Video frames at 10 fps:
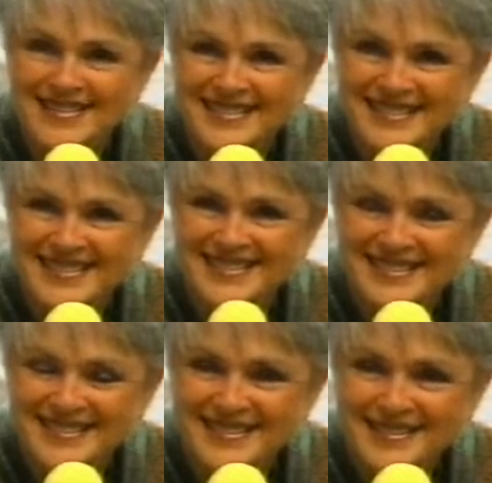
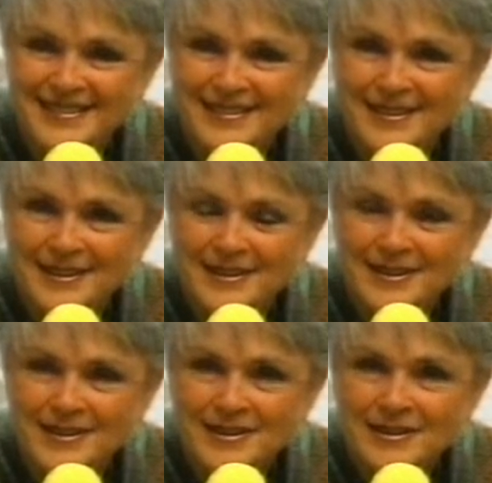
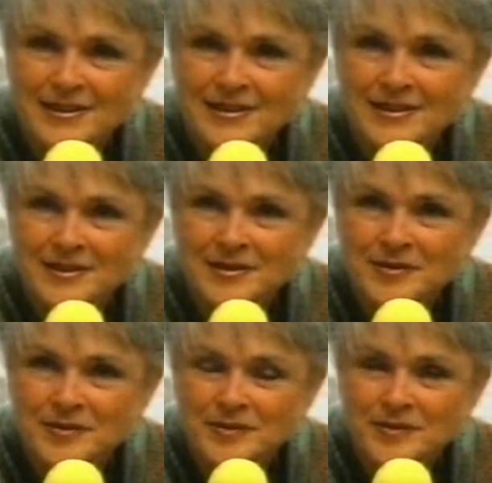
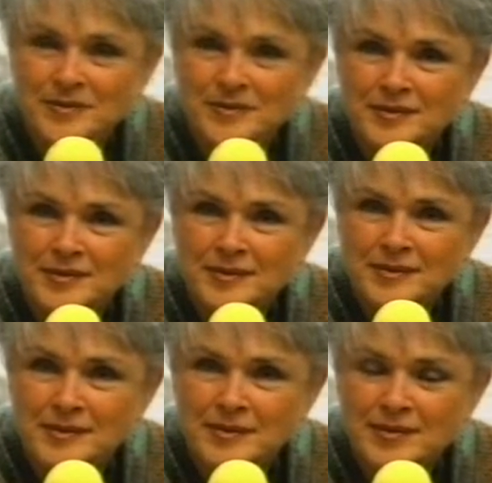(no one is talking)